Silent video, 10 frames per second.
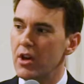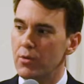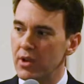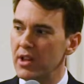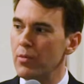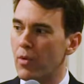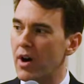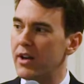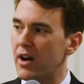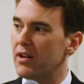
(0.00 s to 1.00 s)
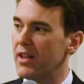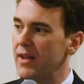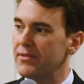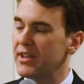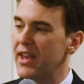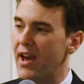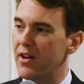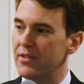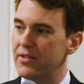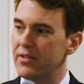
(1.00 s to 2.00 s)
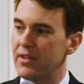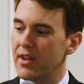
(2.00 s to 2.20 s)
really want our life to count.